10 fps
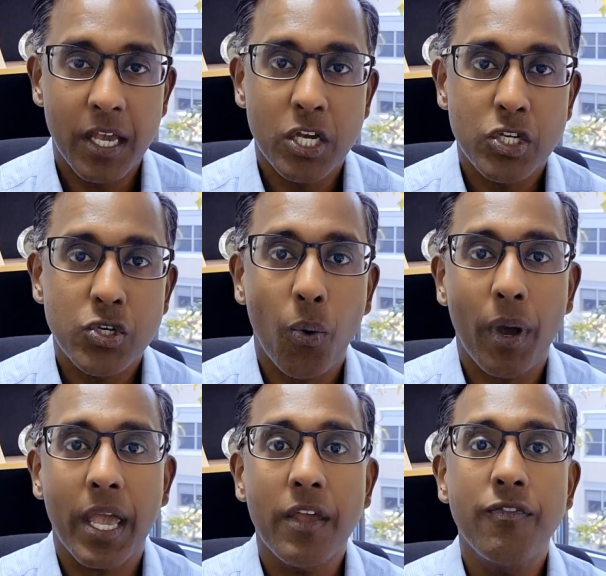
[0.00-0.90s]
Sure,
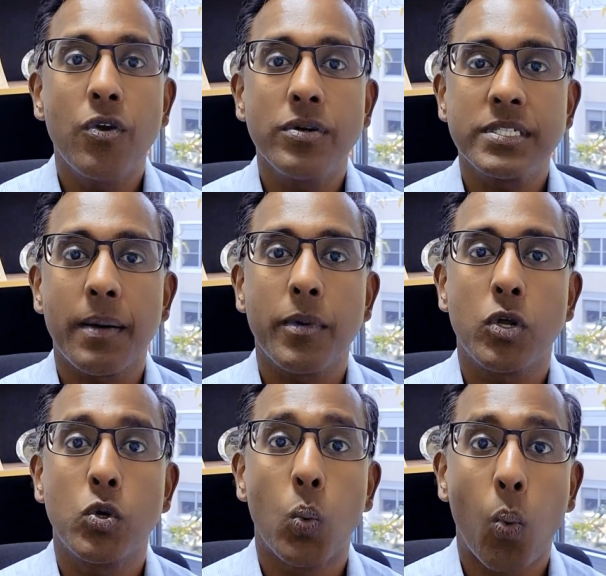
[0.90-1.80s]
if you're someone
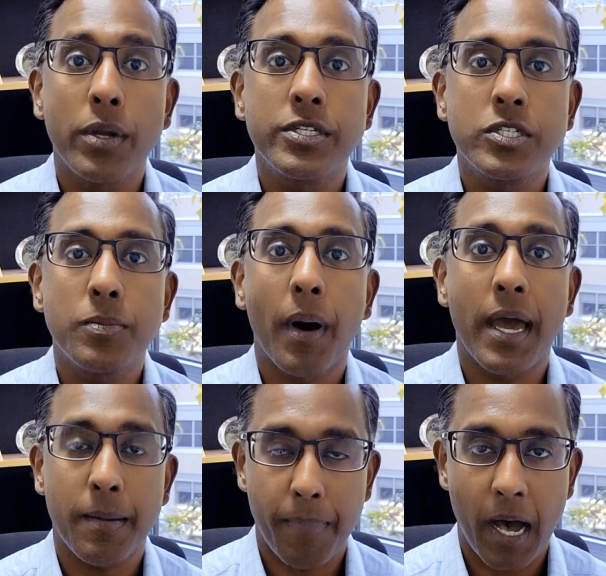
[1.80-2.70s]
who wants to buy
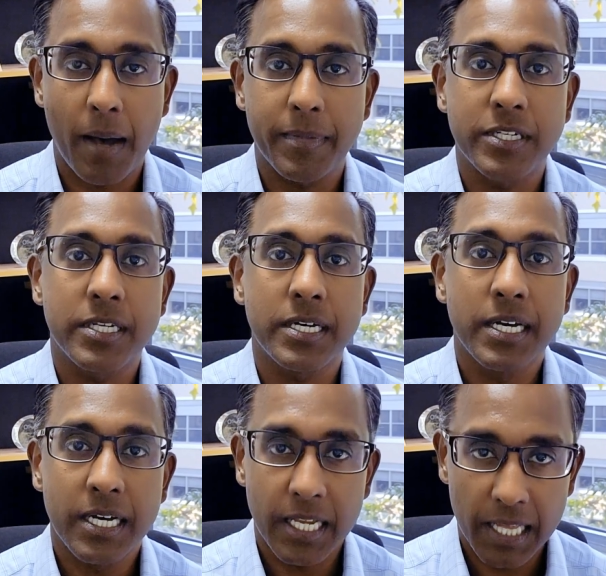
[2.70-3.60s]
an apartment to
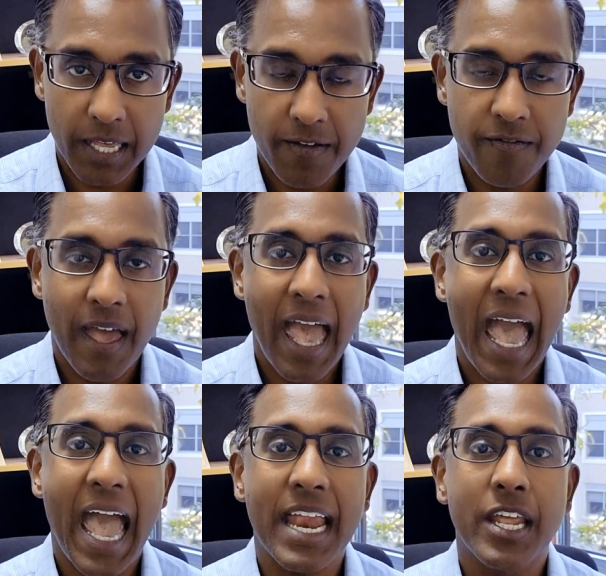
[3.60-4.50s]
live
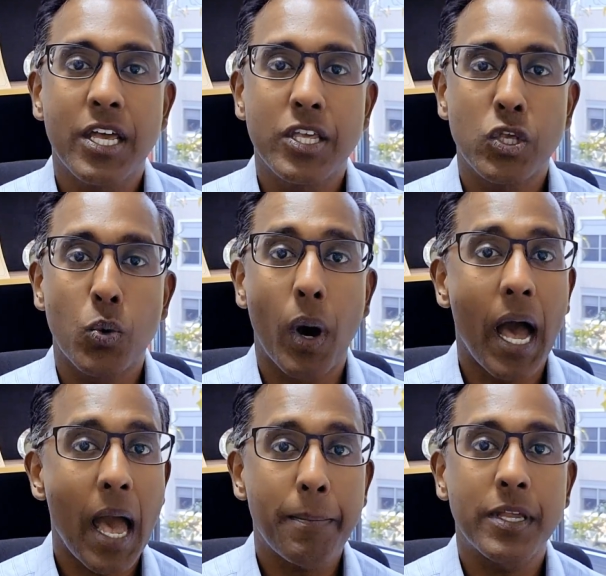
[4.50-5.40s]
and you are
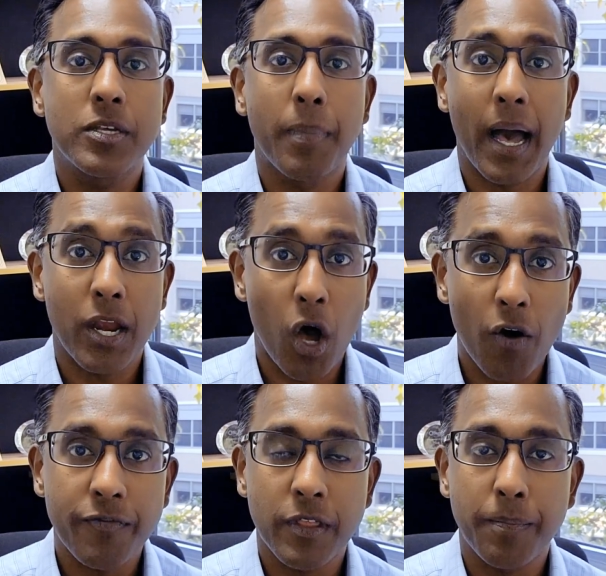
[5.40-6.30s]
happy to buy an
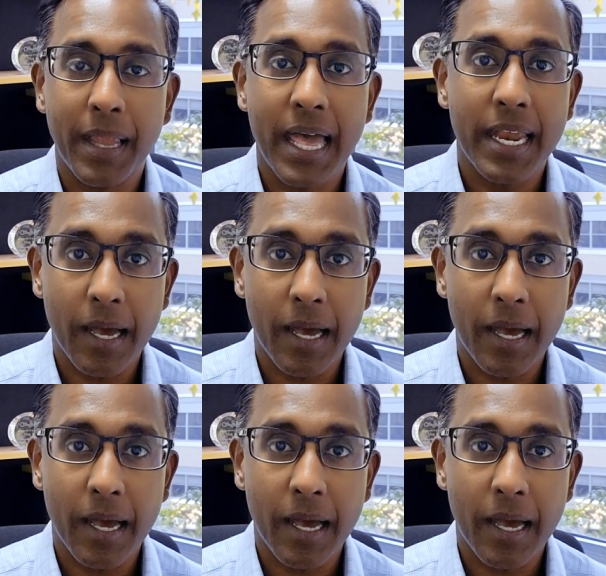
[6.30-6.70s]
off-the-plan